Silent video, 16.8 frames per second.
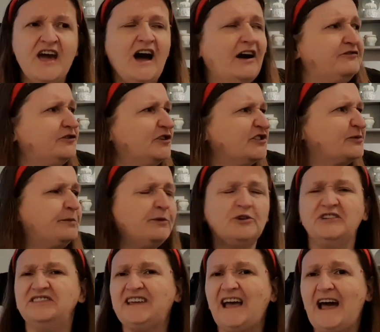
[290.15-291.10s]
I've not
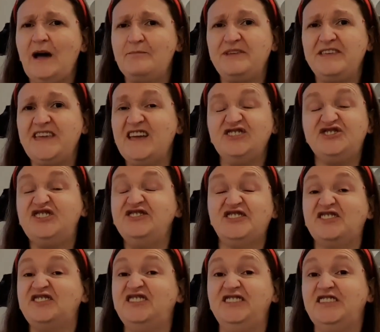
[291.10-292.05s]
spoken to Abby yet. She's
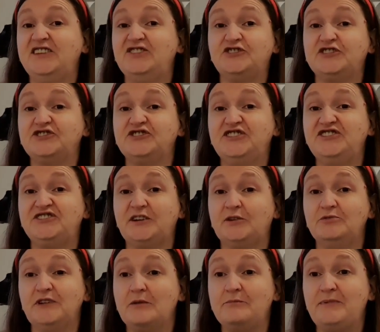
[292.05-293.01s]
a teenager. She's
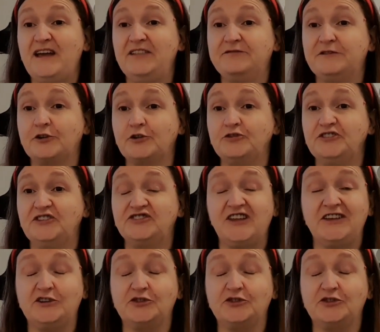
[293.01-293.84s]
still in her bed, for goodness sake.